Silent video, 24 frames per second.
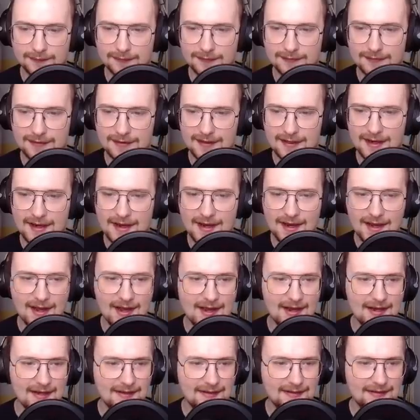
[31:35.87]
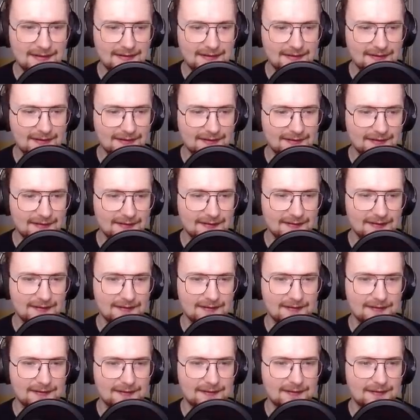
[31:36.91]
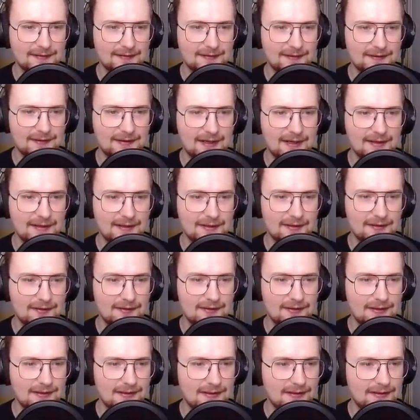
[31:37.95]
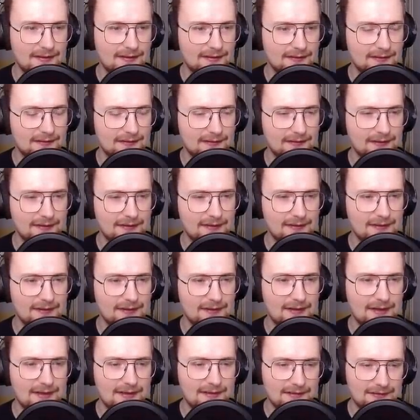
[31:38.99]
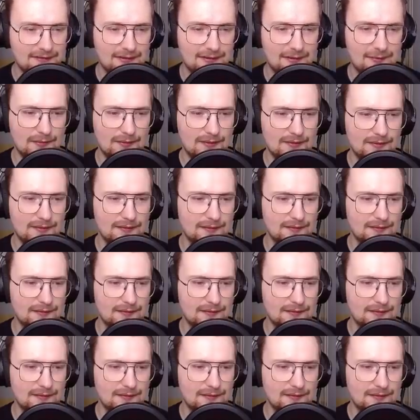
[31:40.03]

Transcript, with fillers: Nice. Legendary. This is a legendary one.